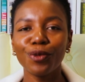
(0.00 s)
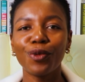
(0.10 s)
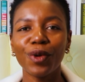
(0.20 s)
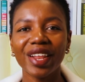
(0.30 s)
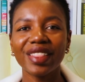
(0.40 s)

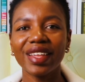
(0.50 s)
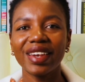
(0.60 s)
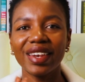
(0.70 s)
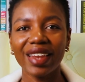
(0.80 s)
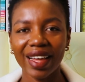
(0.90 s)
what are the
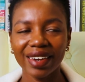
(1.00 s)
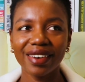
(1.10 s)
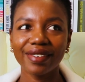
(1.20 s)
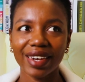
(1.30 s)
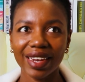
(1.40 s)

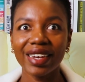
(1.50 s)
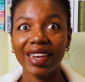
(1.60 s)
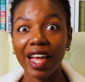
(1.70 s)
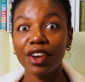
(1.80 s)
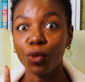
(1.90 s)

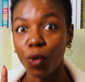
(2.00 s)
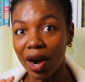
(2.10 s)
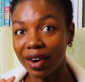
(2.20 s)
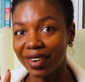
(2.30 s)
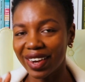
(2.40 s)

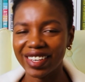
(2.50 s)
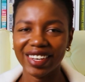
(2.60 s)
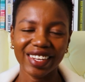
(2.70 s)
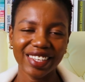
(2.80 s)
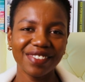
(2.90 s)
non-work
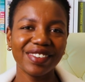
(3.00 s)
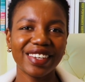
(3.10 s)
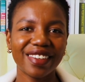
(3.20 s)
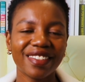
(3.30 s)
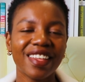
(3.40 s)
related
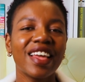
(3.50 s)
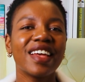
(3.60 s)
activities